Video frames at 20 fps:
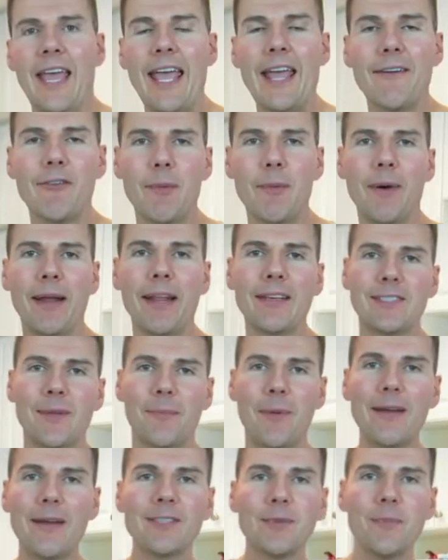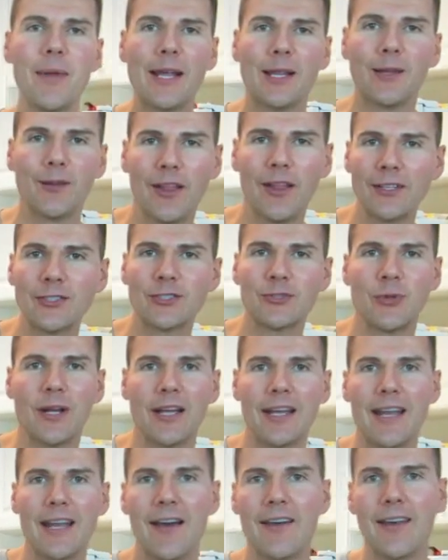Hey everybody, I was about to make lunch
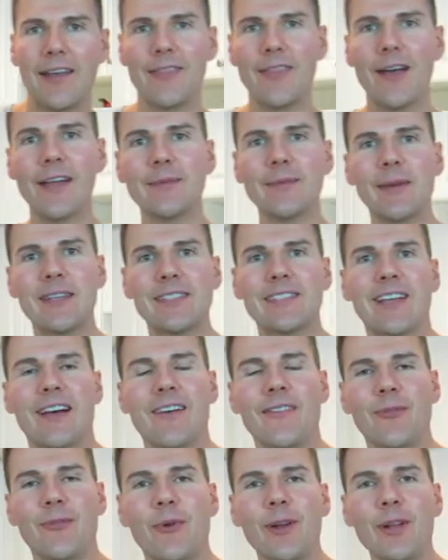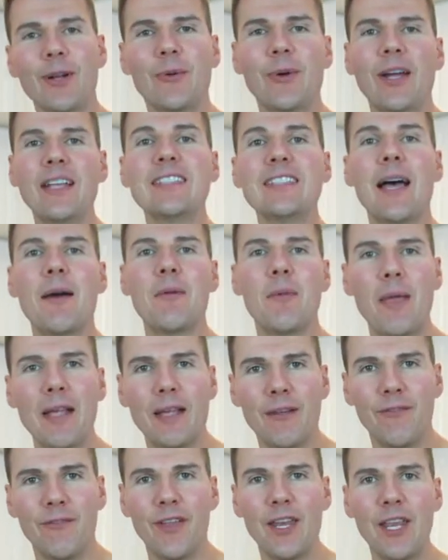right now and I thought to myself, what a great time to
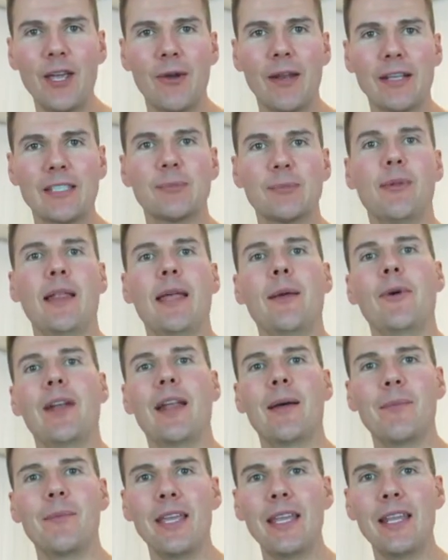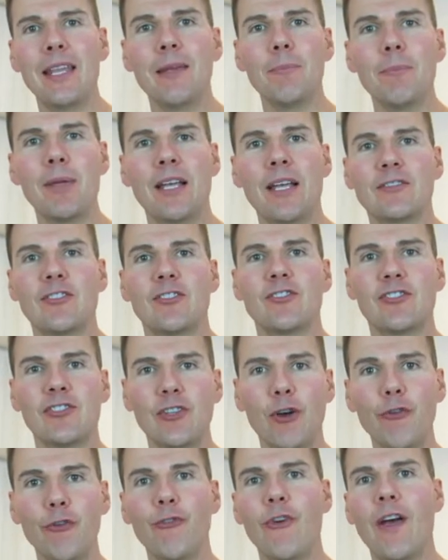make a video and explain what I'm eating because it's
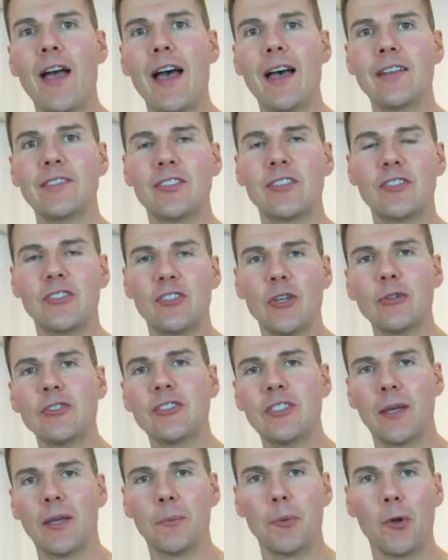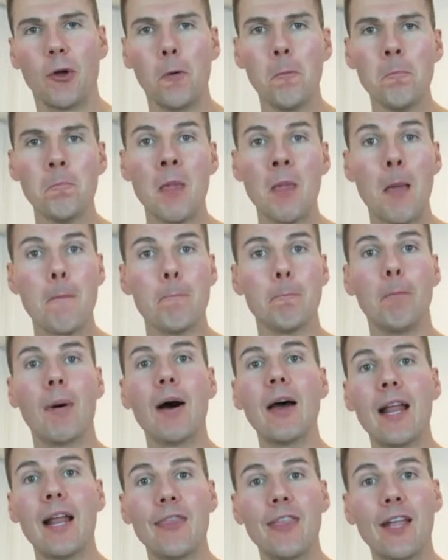so fast, it's so simple,
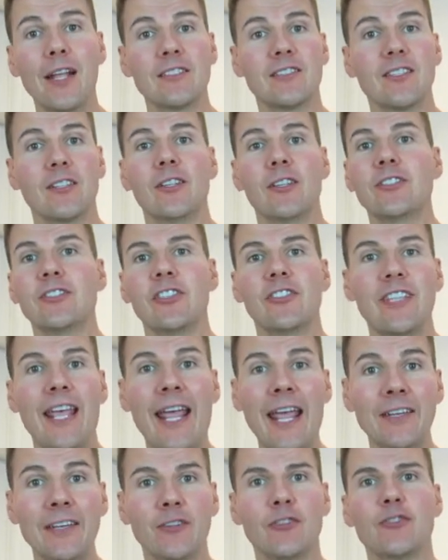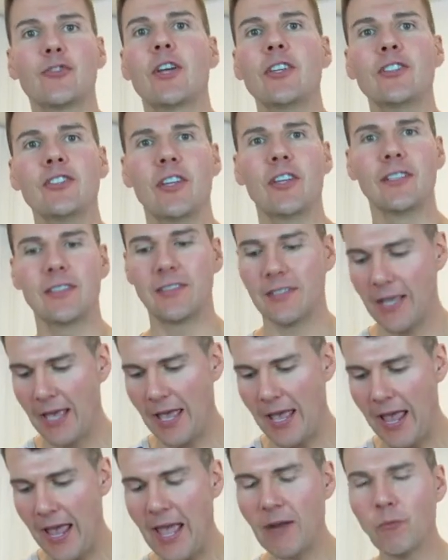but I think it's delicious and nutritious
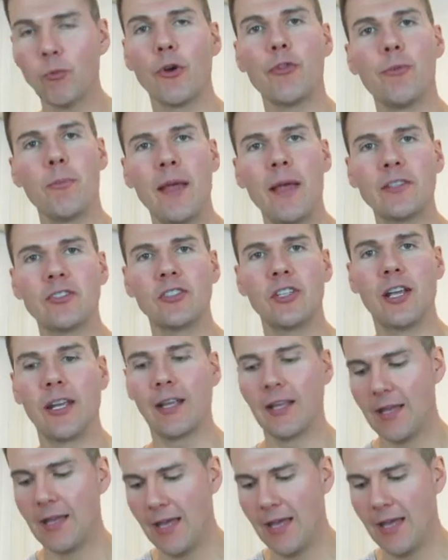and worth mentioning.